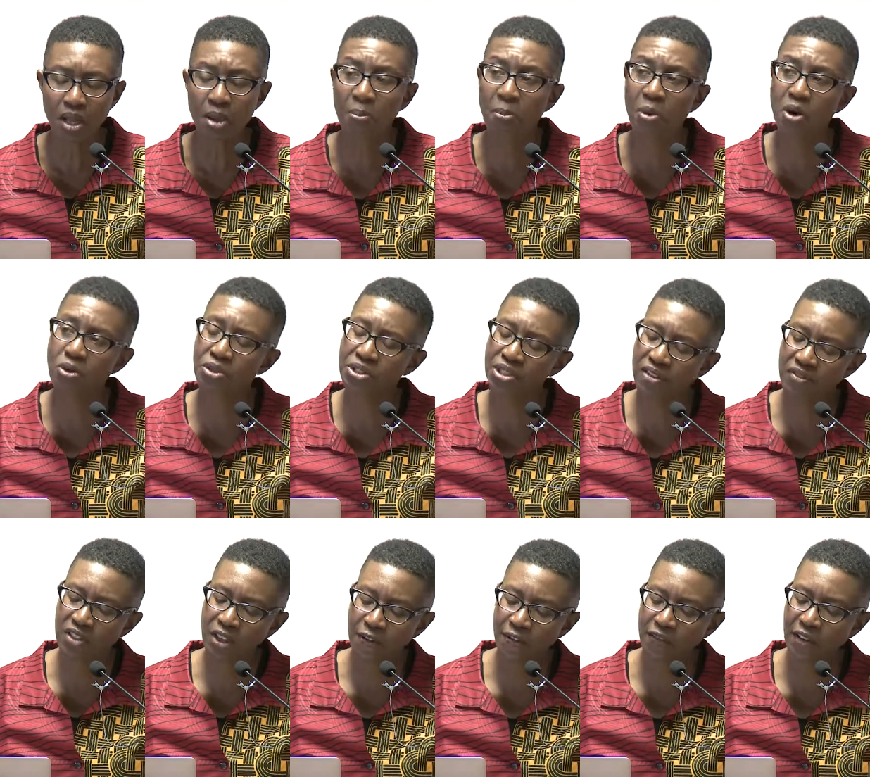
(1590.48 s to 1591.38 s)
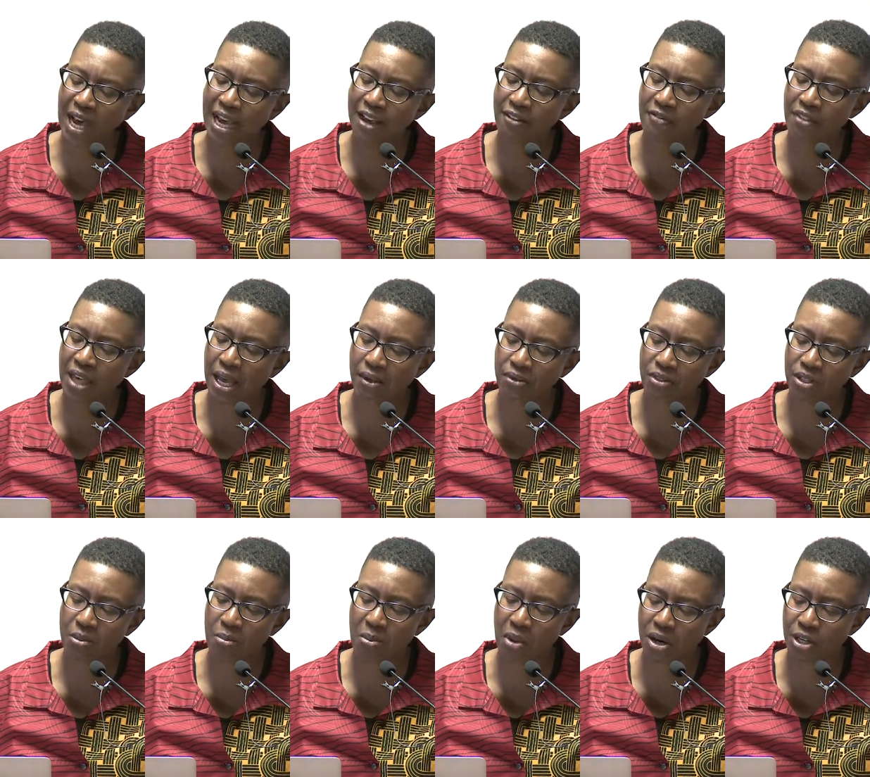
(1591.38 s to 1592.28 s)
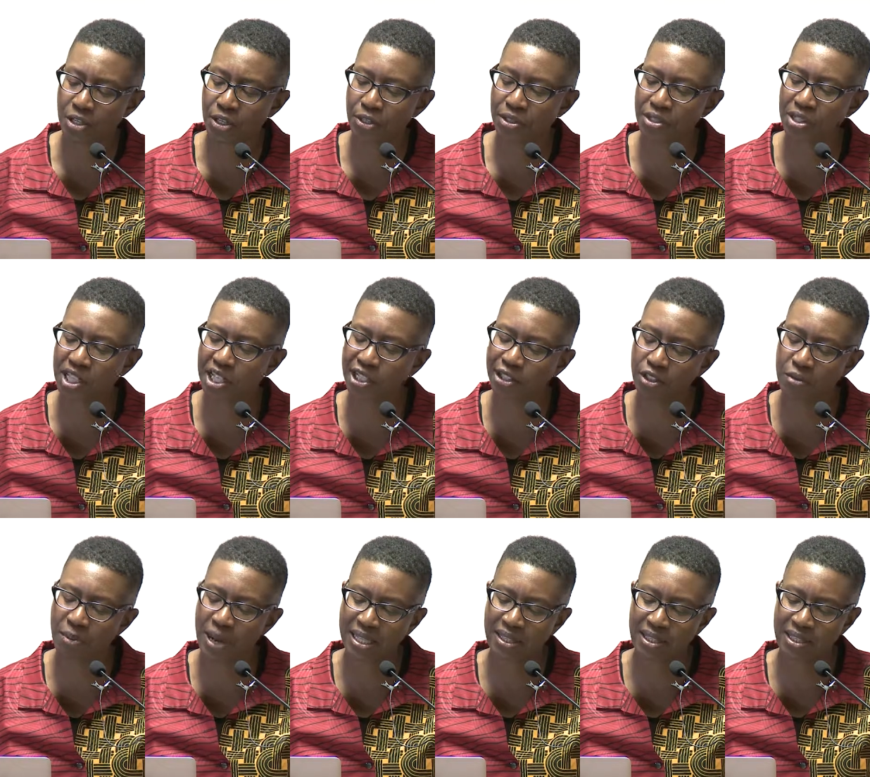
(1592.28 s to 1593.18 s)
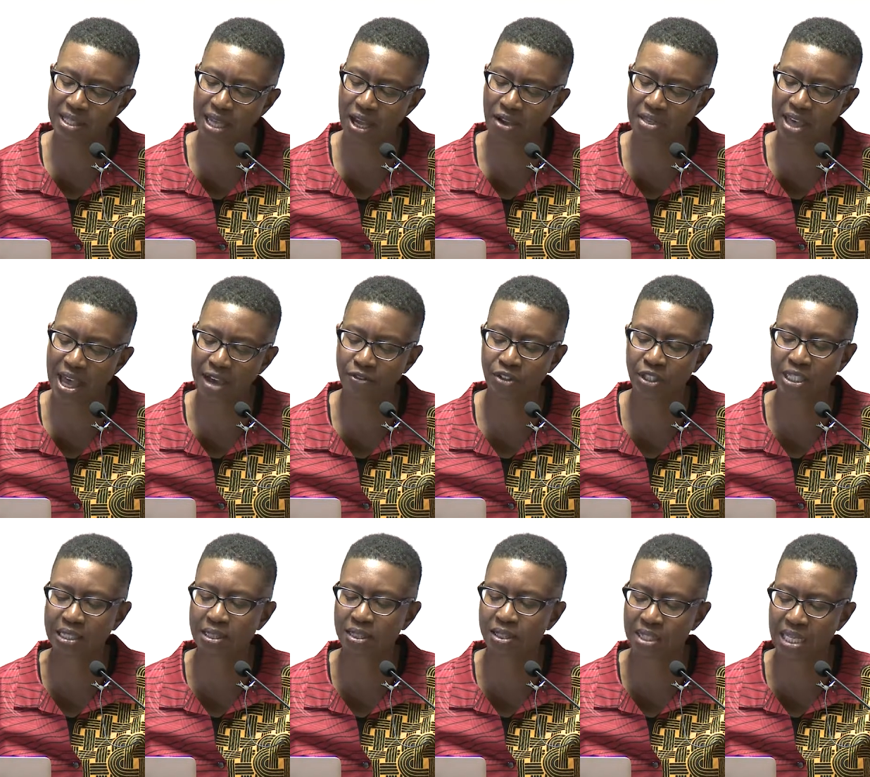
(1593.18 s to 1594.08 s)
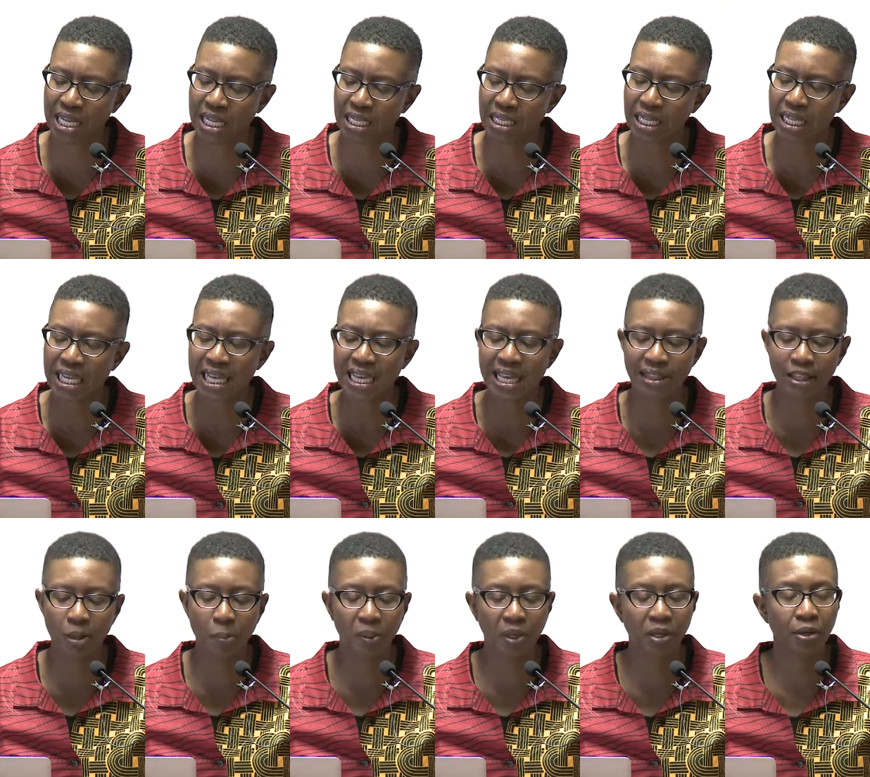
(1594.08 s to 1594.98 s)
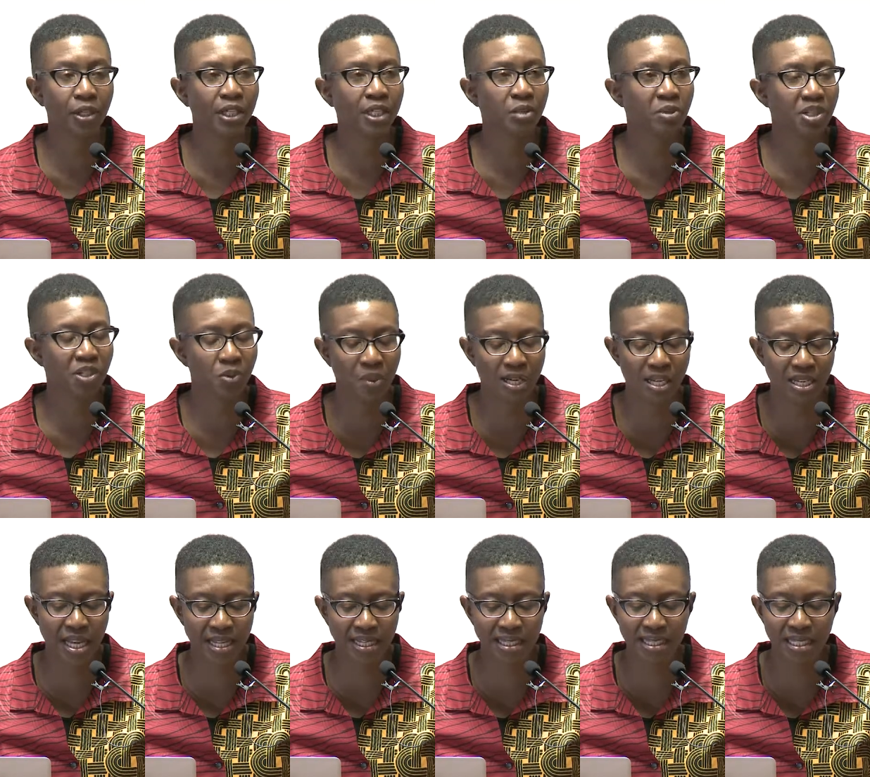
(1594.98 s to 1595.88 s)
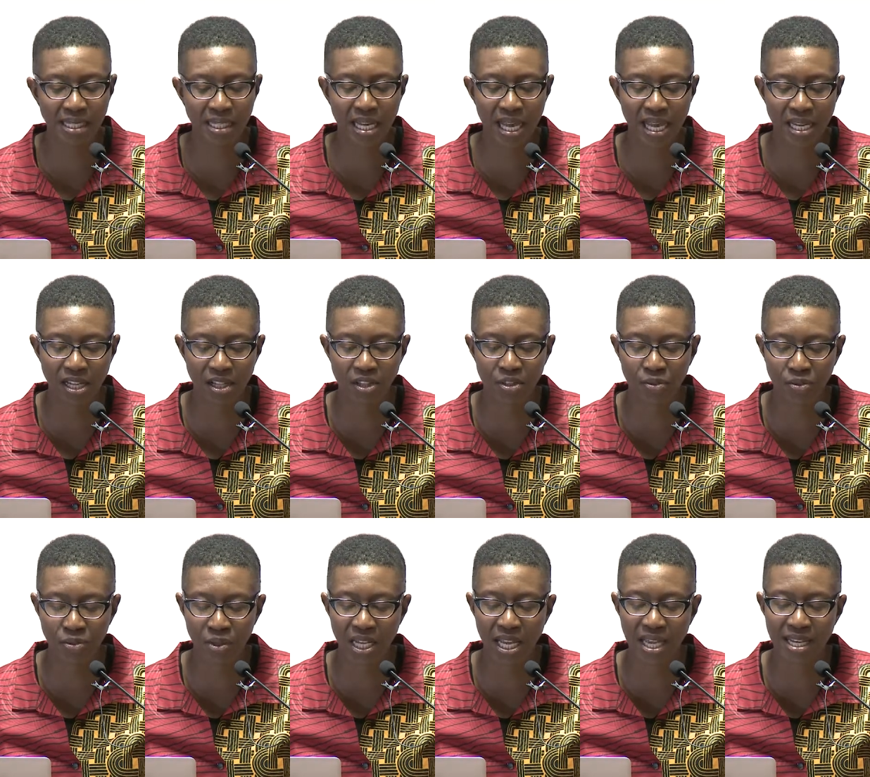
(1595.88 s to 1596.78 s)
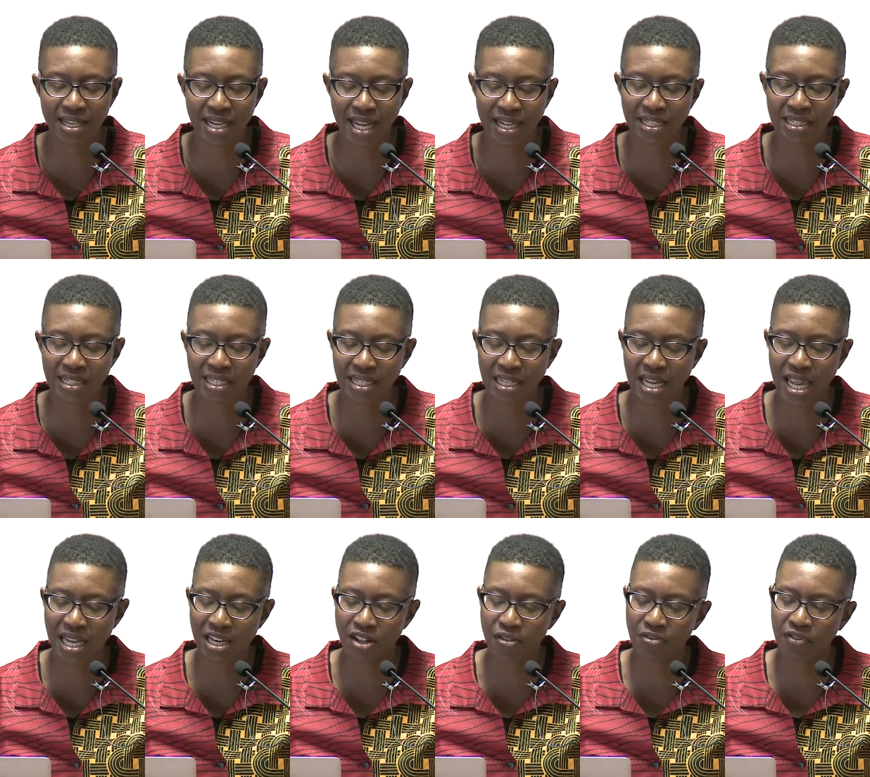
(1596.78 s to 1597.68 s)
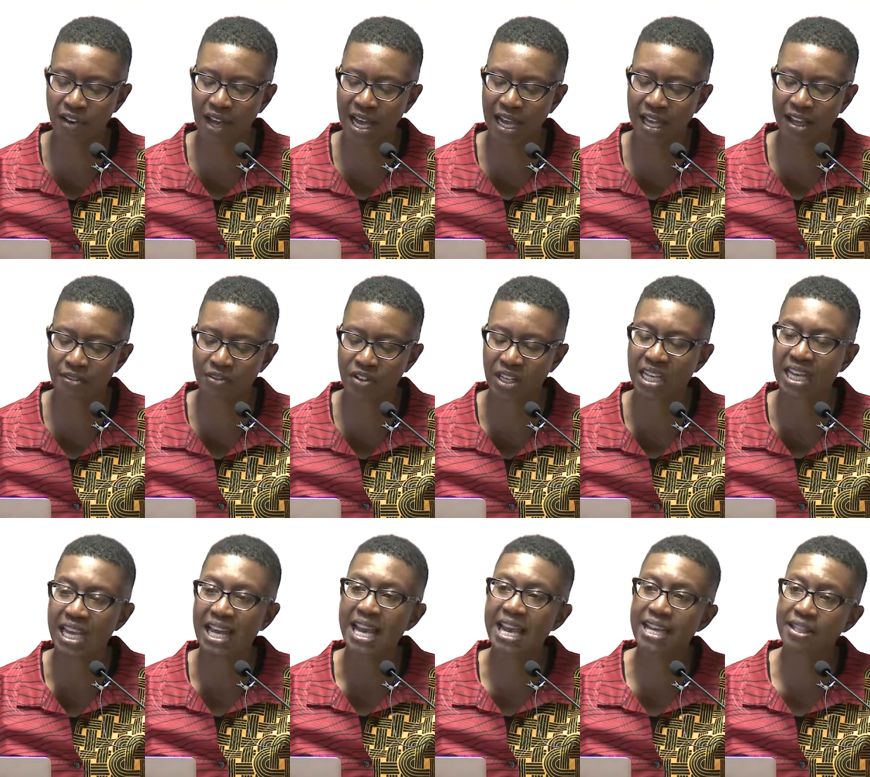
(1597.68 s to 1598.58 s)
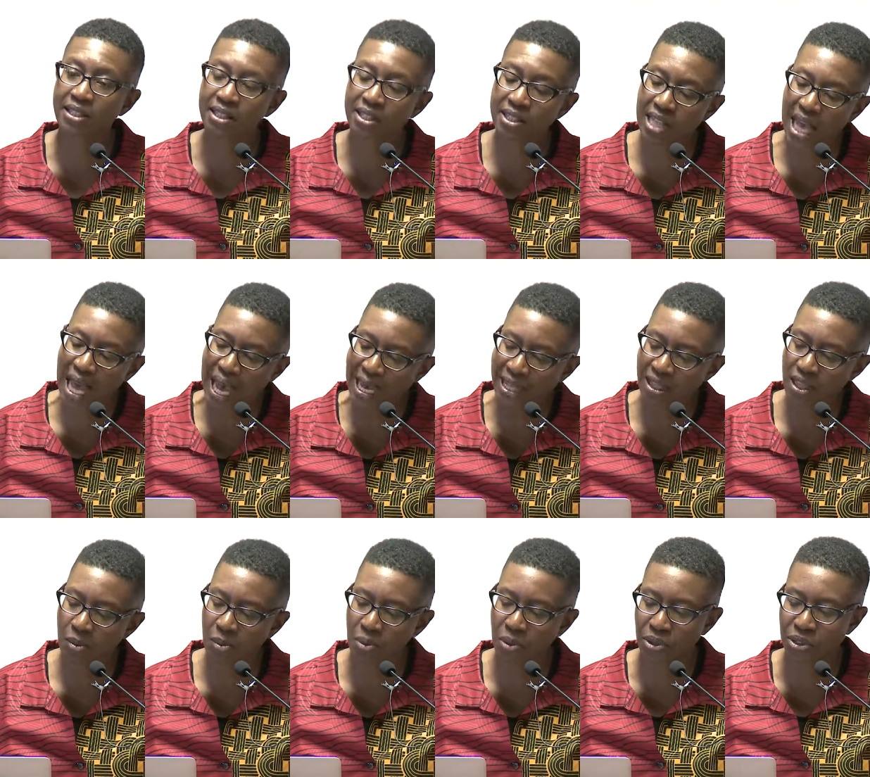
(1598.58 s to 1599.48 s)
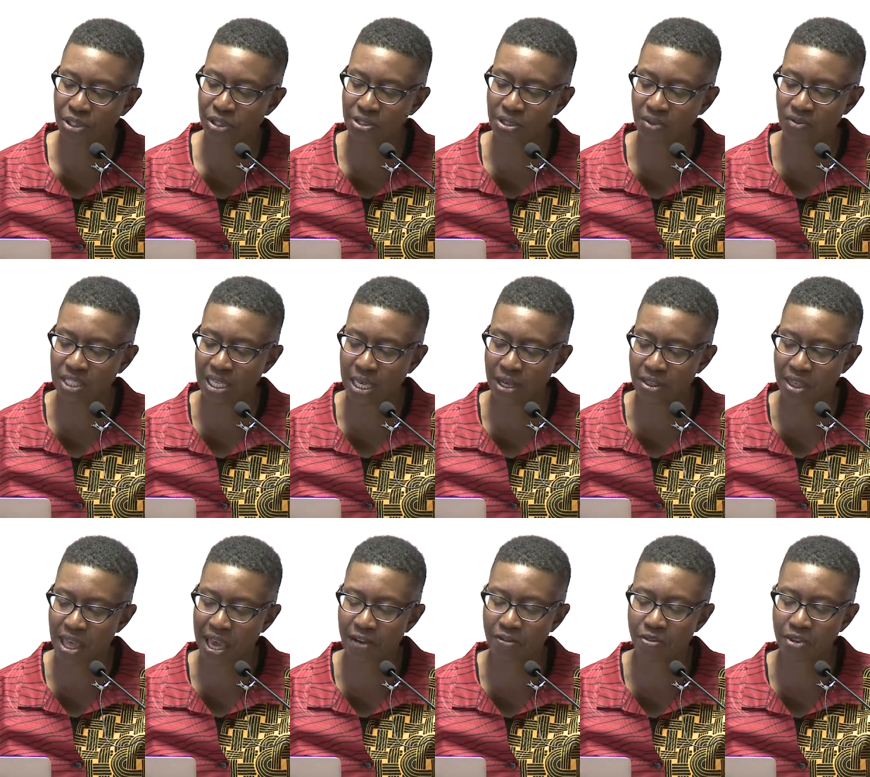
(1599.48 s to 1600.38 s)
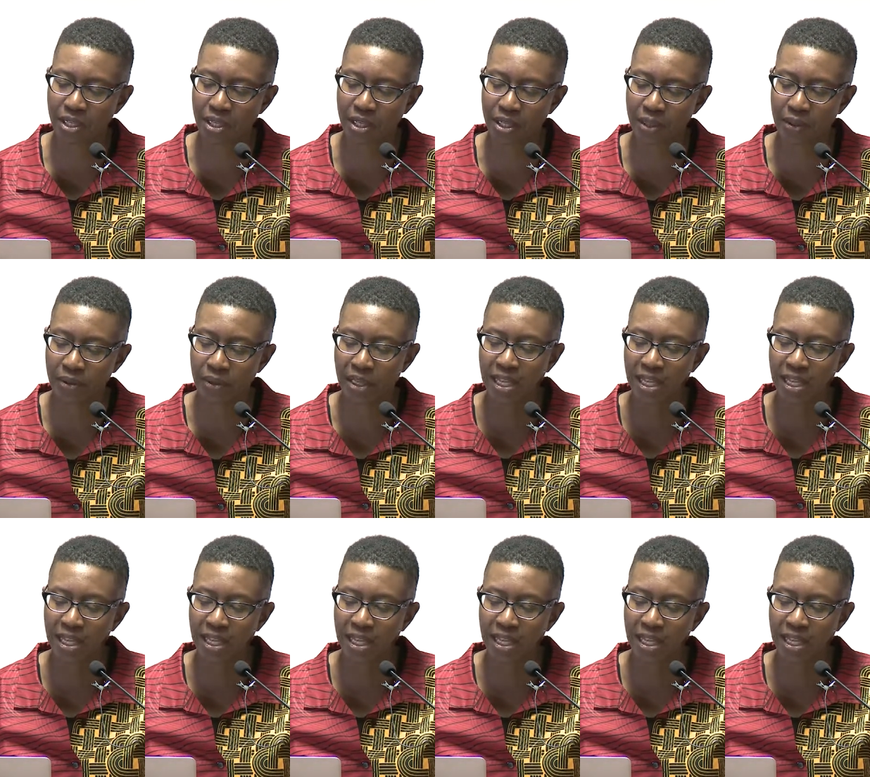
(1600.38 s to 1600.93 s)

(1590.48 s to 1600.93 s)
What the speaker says: Most of the 5,000 martyrs killed by the South African state in the period between 1983 and 1985 inside the borders of South Africa,